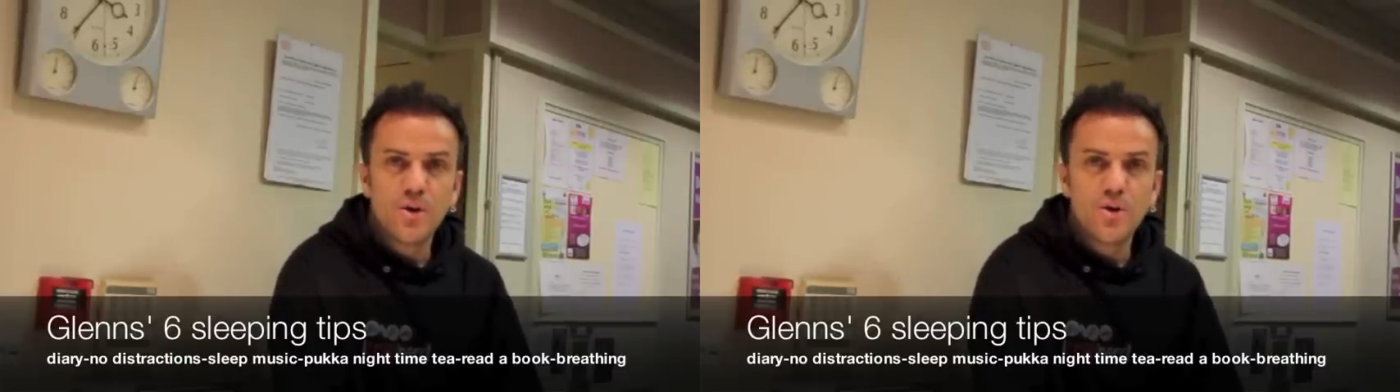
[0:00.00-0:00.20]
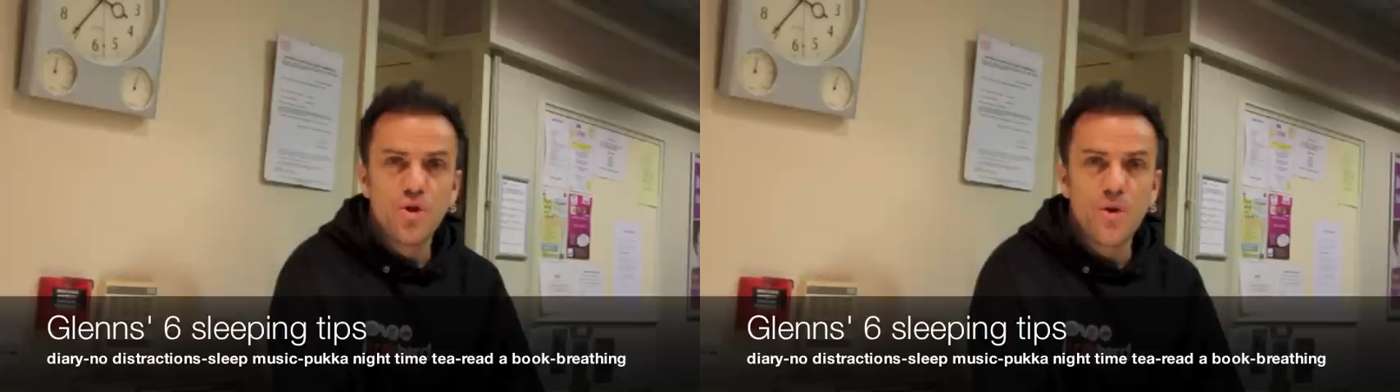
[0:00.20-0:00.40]

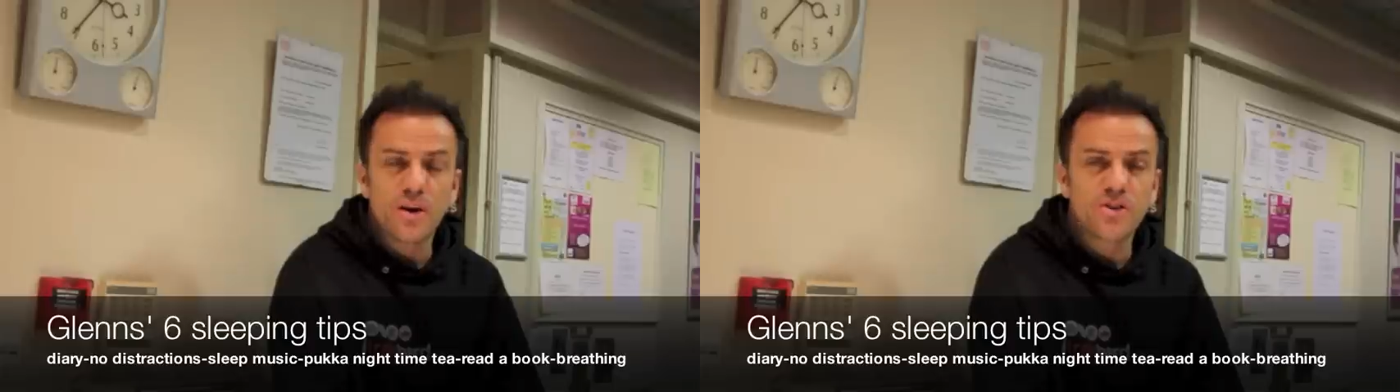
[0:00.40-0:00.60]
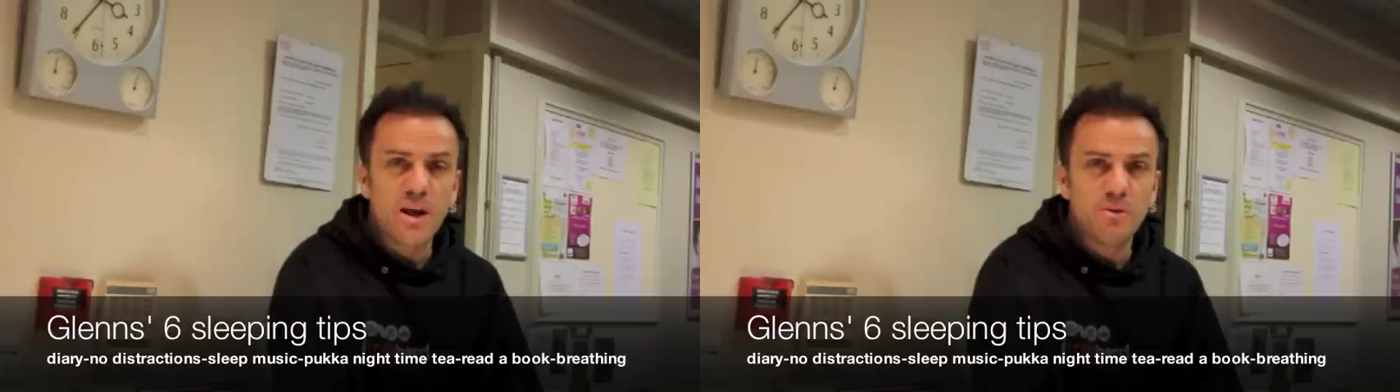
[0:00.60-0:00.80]
no
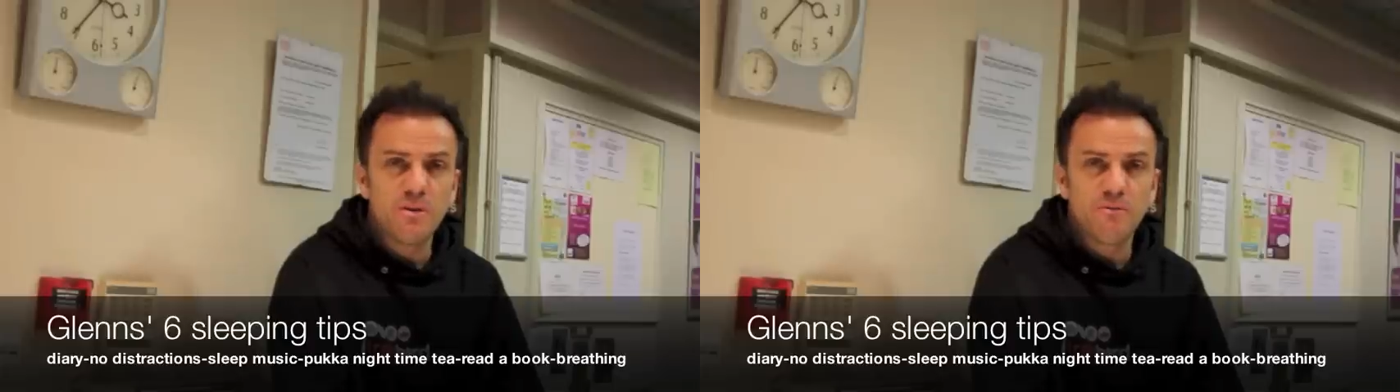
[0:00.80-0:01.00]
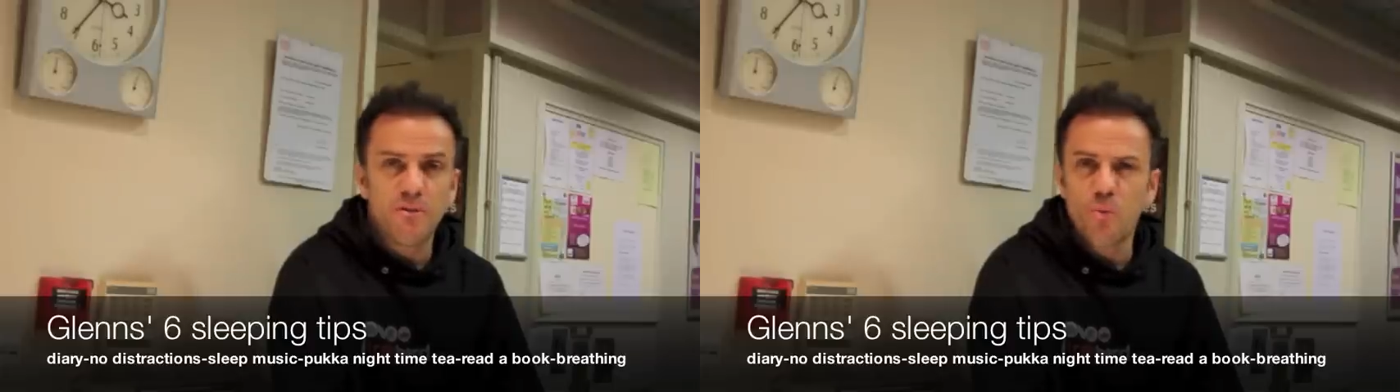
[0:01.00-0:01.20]

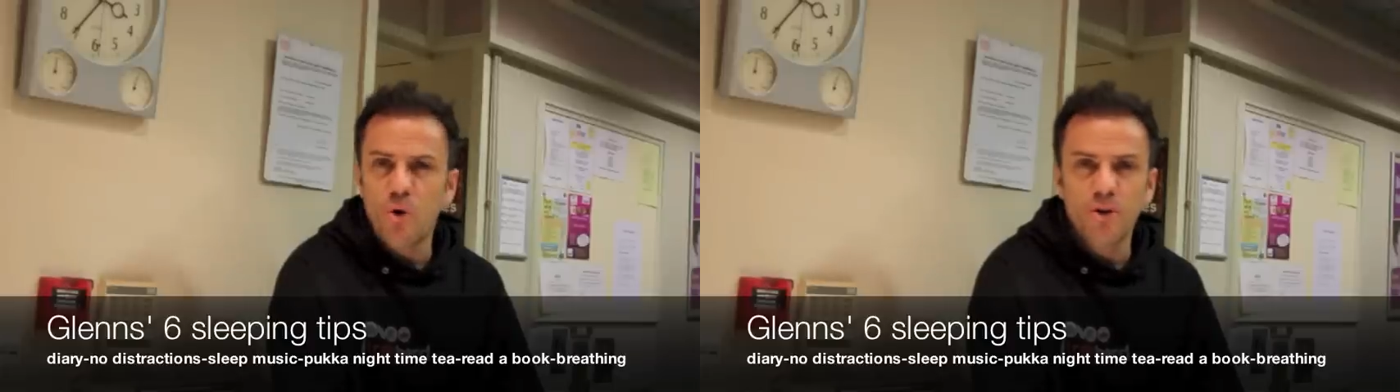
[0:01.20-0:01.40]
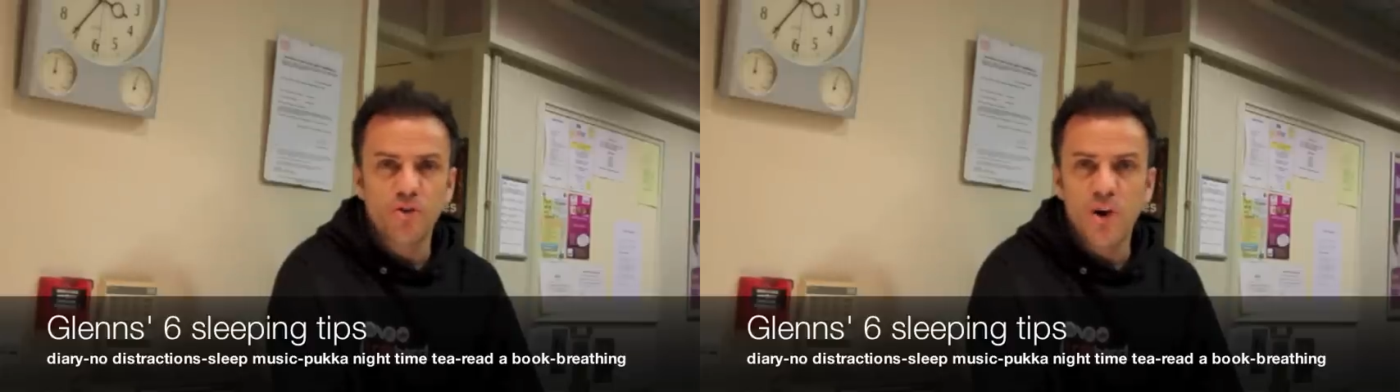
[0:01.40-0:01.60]
excitement for
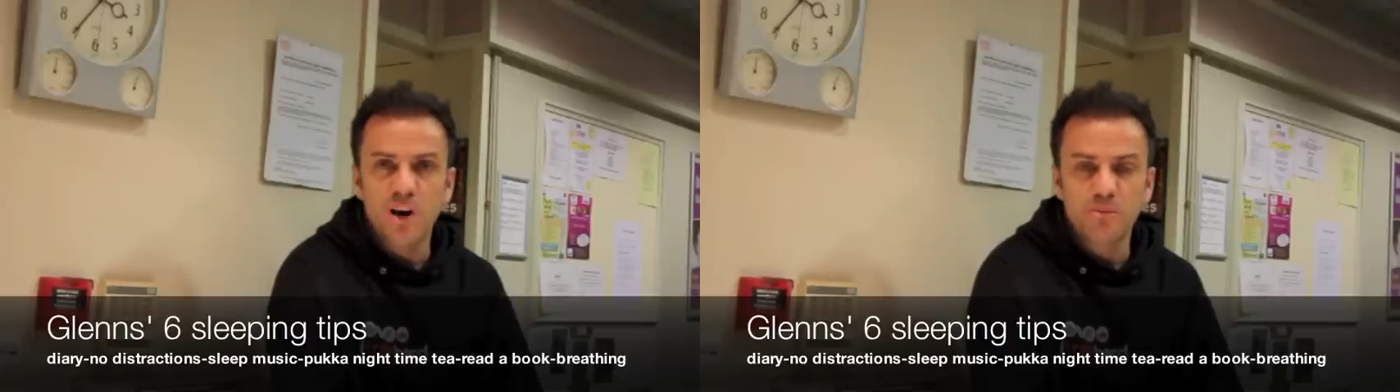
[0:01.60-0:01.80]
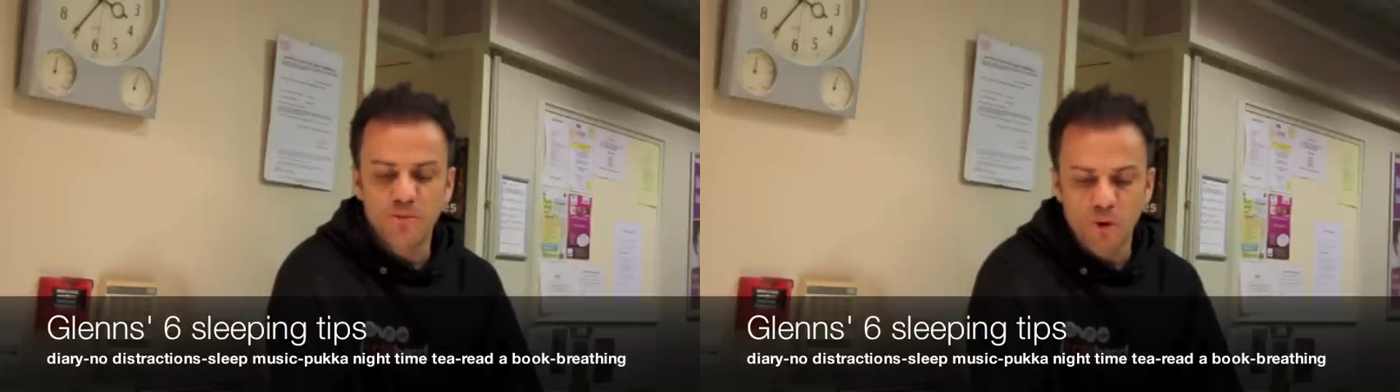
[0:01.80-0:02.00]
1 or 2
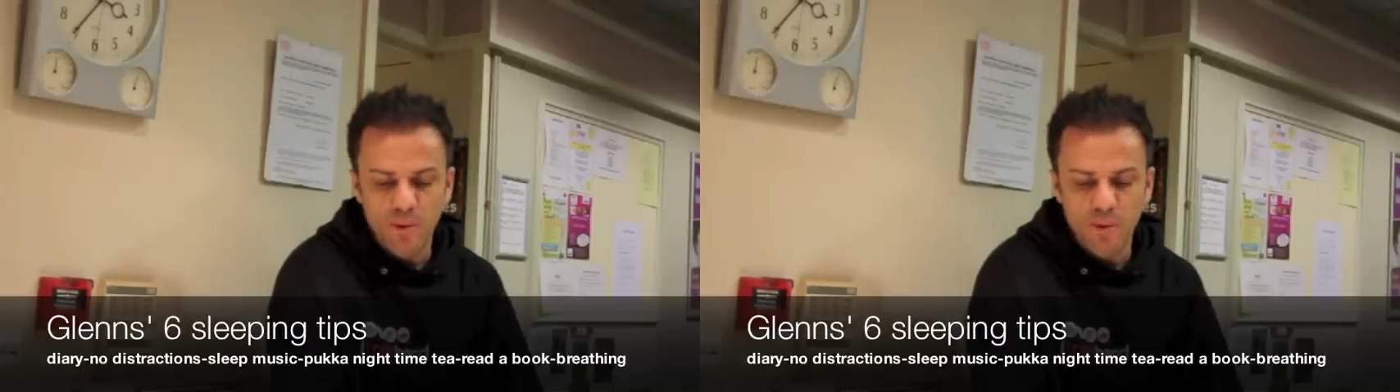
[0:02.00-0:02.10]
hours before